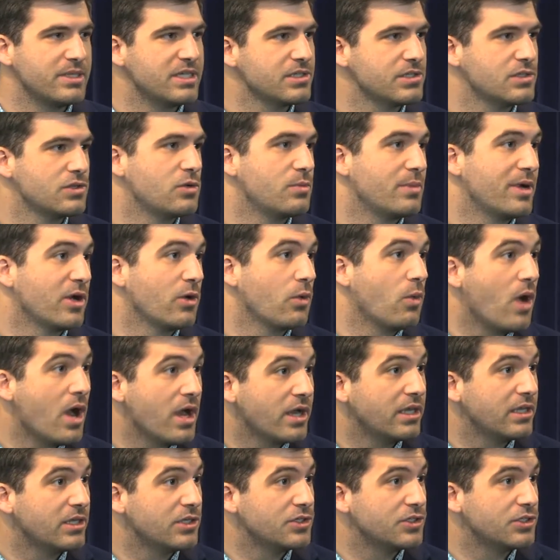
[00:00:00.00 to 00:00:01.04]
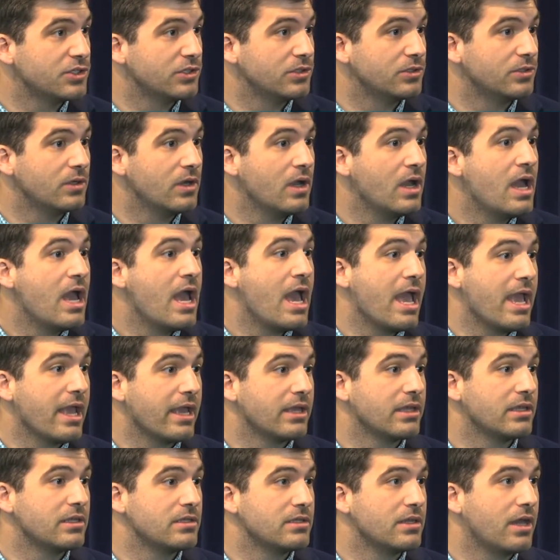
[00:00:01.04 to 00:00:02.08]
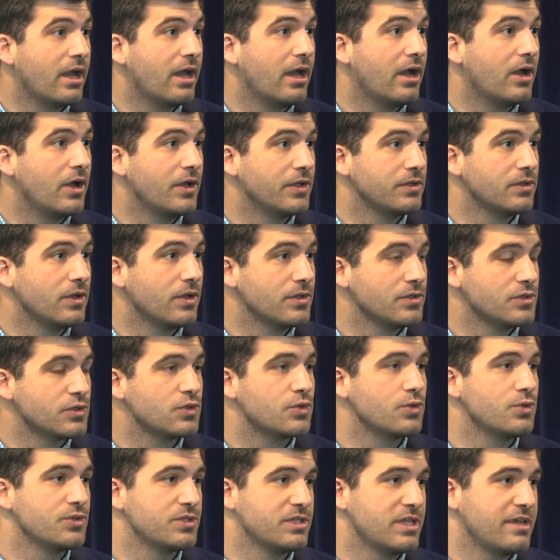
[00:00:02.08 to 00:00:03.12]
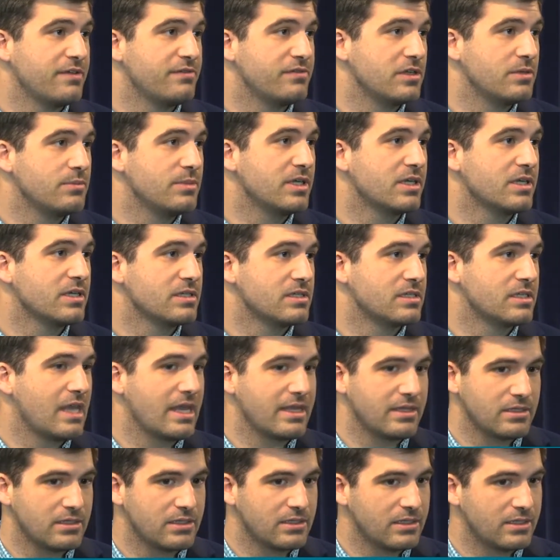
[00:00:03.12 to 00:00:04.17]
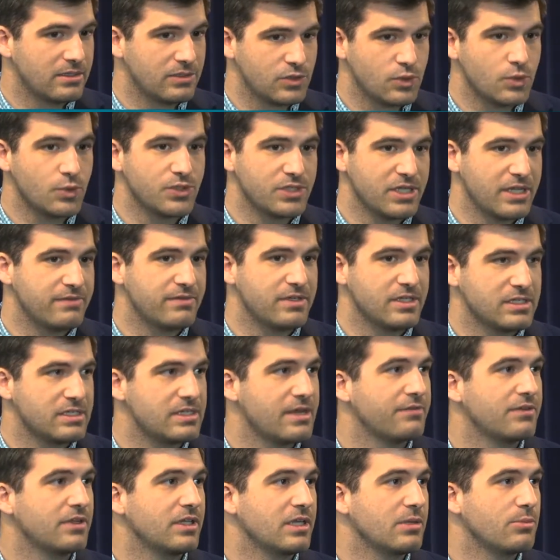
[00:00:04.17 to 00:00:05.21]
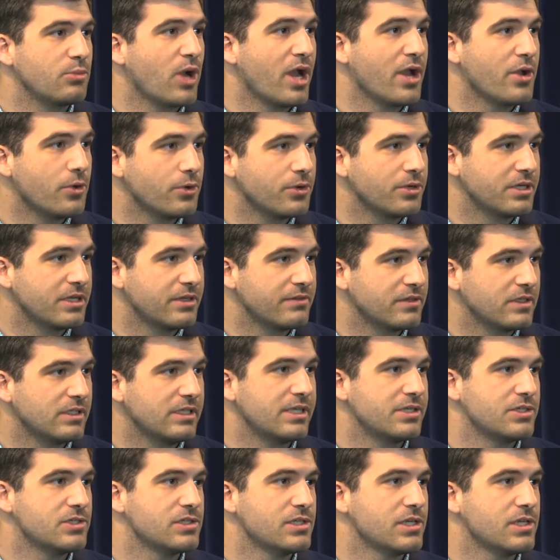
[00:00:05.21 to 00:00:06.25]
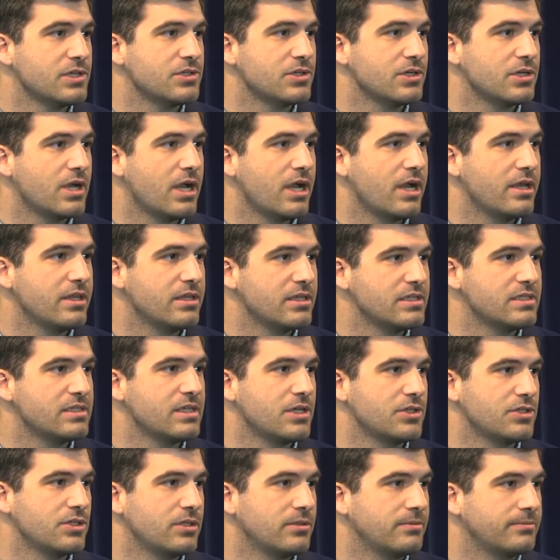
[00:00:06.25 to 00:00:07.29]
medicinal marijuana issue and on school safety, because that school safety is definitely a priority of the legislature this session.